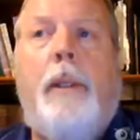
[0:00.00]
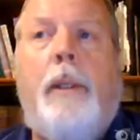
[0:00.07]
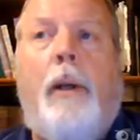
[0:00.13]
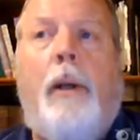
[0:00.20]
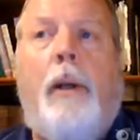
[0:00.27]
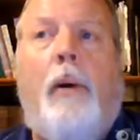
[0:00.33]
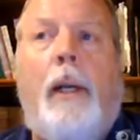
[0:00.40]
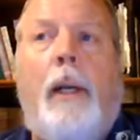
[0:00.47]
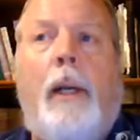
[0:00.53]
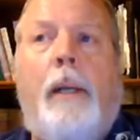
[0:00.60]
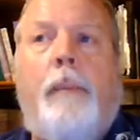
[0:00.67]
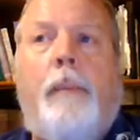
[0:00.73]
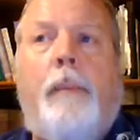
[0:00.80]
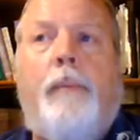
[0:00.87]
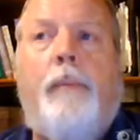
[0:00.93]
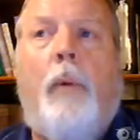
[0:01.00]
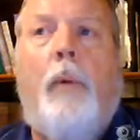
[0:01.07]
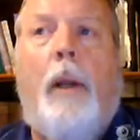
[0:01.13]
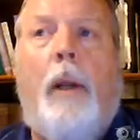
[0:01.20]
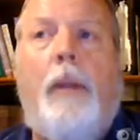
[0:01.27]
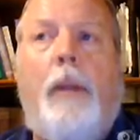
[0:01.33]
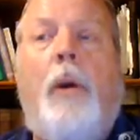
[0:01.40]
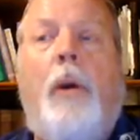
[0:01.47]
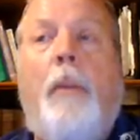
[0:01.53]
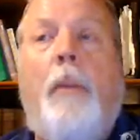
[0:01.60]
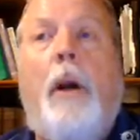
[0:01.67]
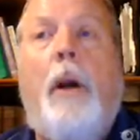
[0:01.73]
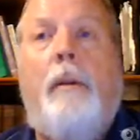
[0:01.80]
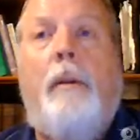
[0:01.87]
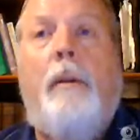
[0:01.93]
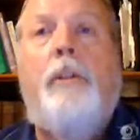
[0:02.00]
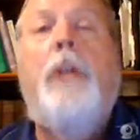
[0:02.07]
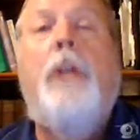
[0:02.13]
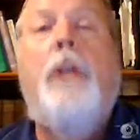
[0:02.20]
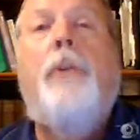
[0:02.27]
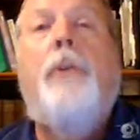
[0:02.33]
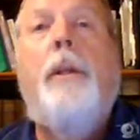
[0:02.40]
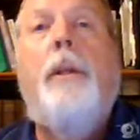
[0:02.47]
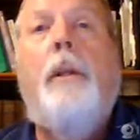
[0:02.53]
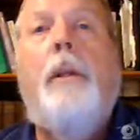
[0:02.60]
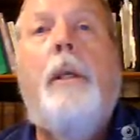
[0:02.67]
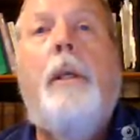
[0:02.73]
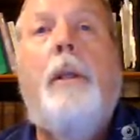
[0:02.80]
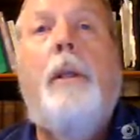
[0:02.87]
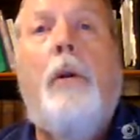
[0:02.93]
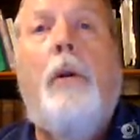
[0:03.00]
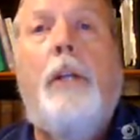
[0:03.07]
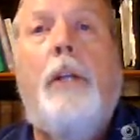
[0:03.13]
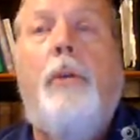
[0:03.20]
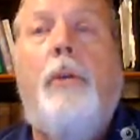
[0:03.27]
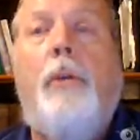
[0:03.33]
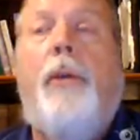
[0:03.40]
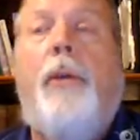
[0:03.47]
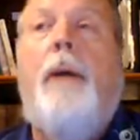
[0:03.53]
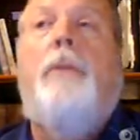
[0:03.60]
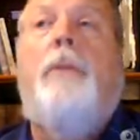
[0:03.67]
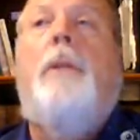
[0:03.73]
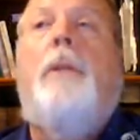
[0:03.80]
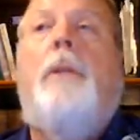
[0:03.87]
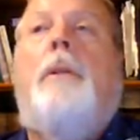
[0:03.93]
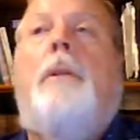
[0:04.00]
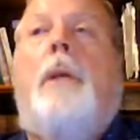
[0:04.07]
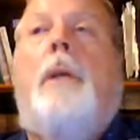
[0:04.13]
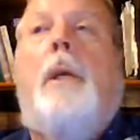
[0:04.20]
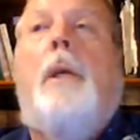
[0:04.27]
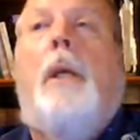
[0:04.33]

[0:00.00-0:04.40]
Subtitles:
in the early part of this century, in the early 2000s,